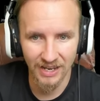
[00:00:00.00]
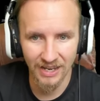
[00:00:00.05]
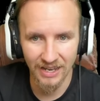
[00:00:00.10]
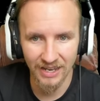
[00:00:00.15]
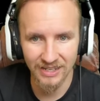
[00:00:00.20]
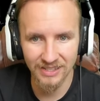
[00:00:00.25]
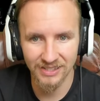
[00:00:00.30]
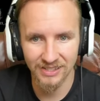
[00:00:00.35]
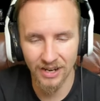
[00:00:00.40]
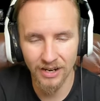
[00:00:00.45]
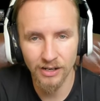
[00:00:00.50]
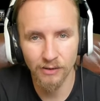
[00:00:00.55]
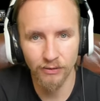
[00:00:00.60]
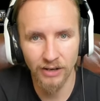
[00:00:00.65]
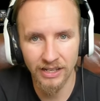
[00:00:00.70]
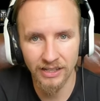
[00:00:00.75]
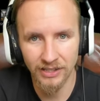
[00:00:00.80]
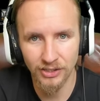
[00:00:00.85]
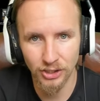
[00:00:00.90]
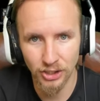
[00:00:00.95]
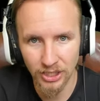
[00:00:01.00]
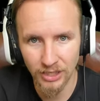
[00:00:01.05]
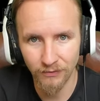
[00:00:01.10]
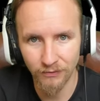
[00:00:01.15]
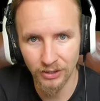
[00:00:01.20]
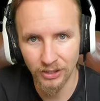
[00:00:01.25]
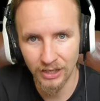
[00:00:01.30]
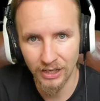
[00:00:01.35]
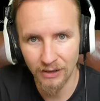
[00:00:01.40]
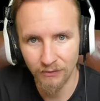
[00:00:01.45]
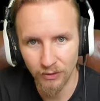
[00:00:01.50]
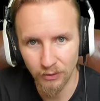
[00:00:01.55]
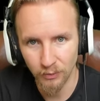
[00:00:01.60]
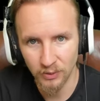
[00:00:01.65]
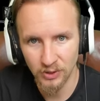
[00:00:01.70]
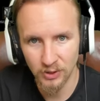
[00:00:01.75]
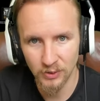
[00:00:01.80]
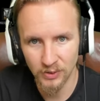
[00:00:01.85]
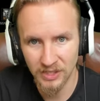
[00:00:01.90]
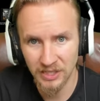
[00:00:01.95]
is kind of like the Chieftain if it was
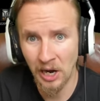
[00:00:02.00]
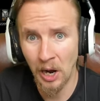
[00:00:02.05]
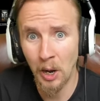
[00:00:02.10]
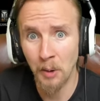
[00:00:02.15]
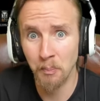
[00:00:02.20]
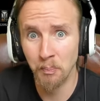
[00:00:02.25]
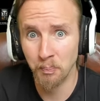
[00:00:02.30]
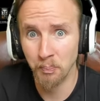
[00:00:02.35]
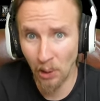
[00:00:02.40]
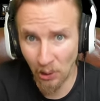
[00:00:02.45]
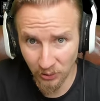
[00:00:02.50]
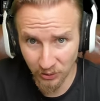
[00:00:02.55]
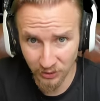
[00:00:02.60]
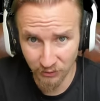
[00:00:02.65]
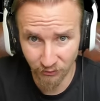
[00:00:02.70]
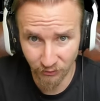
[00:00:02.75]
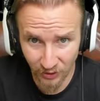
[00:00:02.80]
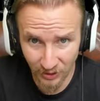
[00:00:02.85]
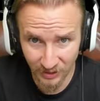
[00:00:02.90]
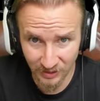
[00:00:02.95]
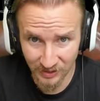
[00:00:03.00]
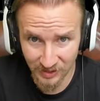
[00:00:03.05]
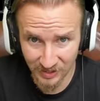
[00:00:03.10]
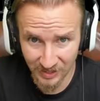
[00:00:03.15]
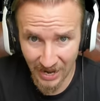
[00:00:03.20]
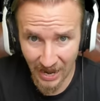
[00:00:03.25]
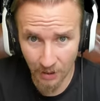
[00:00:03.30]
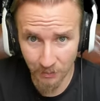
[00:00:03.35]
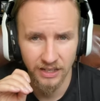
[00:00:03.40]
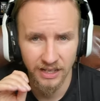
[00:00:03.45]
using a Bond Vert Stab.